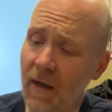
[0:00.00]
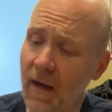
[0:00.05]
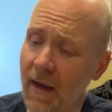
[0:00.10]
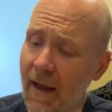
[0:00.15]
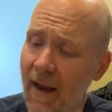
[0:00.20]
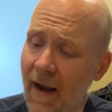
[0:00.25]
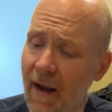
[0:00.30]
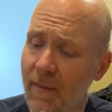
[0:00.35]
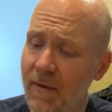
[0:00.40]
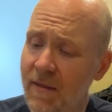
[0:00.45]

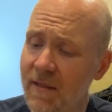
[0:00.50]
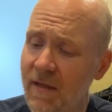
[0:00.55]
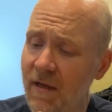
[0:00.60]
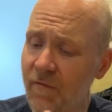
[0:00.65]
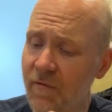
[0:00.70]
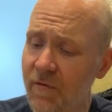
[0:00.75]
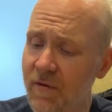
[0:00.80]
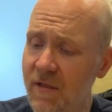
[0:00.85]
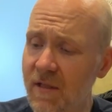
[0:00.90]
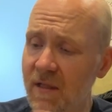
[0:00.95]
And I'm excited
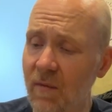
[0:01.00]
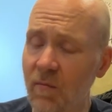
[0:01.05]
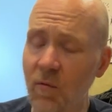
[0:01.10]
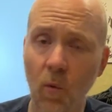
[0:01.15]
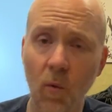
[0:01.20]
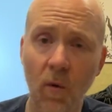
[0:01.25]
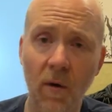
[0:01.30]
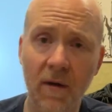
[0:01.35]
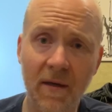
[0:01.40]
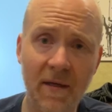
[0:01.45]
for the summer
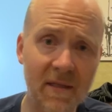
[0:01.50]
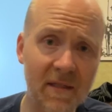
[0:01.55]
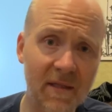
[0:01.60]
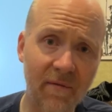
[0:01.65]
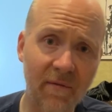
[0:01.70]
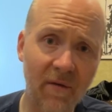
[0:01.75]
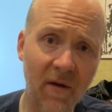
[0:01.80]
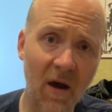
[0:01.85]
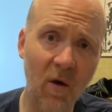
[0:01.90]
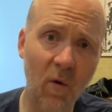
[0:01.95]
one because
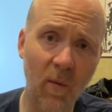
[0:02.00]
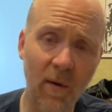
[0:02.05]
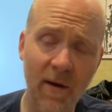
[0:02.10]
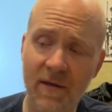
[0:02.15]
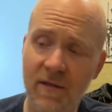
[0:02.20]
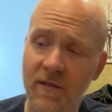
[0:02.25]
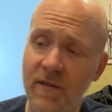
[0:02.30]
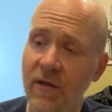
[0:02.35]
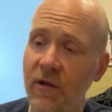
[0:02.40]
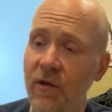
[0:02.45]
they've got
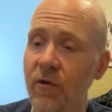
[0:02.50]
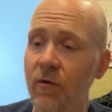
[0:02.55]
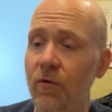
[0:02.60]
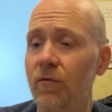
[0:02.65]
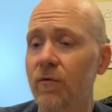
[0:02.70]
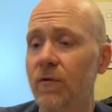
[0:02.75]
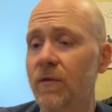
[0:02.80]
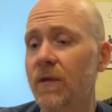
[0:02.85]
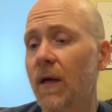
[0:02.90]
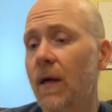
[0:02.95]
ways to
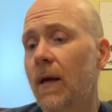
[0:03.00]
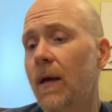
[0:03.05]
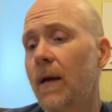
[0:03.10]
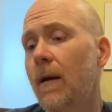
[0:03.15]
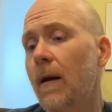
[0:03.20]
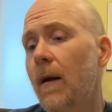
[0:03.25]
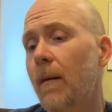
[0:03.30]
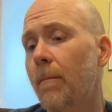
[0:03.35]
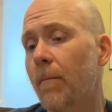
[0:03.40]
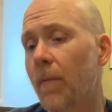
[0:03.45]
use
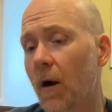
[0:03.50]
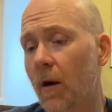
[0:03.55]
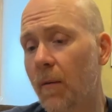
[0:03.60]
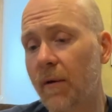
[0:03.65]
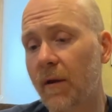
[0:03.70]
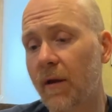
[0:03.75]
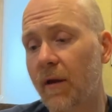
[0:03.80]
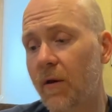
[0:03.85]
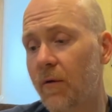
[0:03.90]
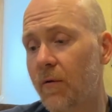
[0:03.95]

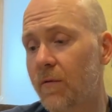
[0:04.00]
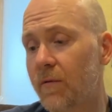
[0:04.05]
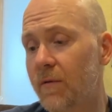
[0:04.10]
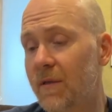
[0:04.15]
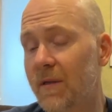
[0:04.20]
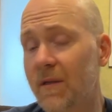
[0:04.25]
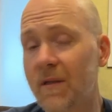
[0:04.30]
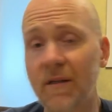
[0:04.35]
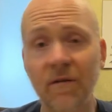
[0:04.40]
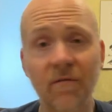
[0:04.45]
barbecues
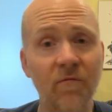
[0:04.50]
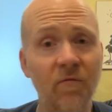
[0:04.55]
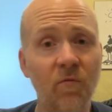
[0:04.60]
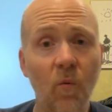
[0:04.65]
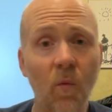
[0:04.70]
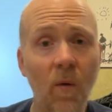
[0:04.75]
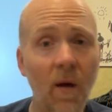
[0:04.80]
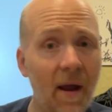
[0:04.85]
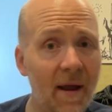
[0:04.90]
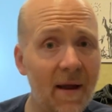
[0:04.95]
in different
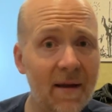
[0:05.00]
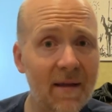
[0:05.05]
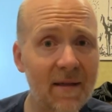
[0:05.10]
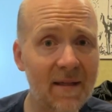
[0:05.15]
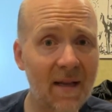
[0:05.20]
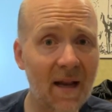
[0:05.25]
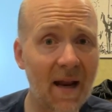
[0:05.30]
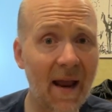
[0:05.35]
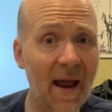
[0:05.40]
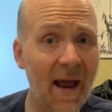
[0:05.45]
ways
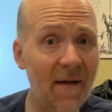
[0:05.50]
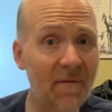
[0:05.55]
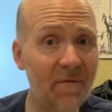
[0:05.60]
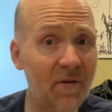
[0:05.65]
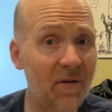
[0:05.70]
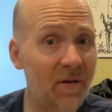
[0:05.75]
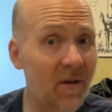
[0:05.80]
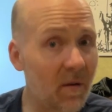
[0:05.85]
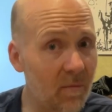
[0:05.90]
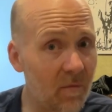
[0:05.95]
that I haven't
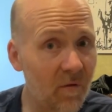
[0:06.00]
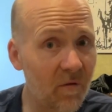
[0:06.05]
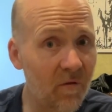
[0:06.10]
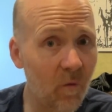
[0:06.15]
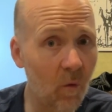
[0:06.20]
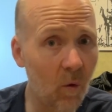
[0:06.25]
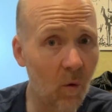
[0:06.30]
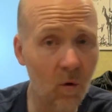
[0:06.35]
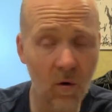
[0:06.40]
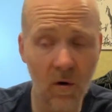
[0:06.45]
done
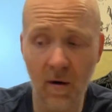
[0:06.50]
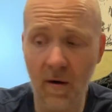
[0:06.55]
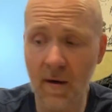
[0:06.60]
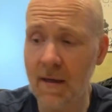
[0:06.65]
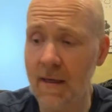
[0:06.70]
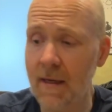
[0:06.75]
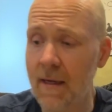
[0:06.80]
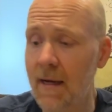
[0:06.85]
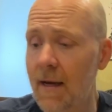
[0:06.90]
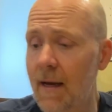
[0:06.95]
before.
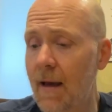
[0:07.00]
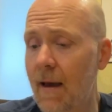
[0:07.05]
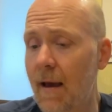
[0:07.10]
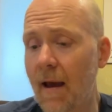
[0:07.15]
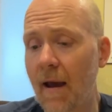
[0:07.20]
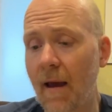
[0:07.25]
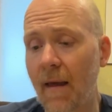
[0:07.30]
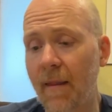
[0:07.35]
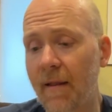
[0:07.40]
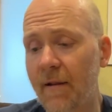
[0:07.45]

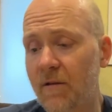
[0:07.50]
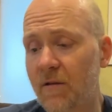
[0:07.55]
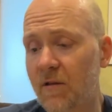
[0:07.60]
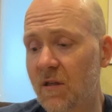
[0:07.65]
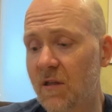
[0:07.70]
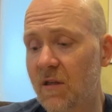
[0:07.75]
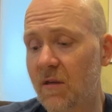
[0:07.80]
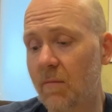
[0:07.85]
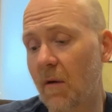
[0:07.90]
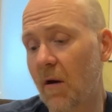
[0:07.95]
And then
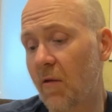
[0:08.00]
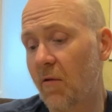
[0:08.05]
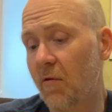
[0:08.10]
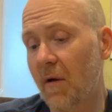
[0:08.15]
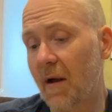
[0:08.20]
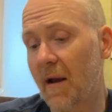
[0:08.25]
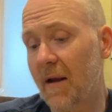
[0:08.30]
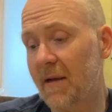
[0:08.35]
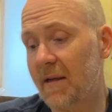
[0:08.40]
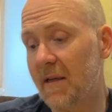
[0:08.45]
just some other
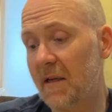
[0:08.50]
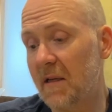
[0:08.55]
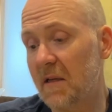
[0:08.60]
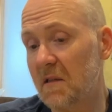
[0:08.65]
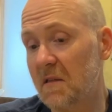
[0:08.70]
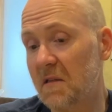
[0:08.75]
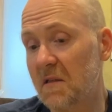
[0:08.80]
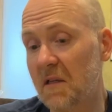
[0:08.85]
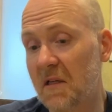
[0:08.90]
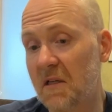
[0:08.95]

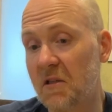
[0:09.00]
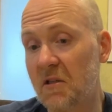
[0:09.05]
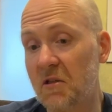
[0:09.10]
ideas in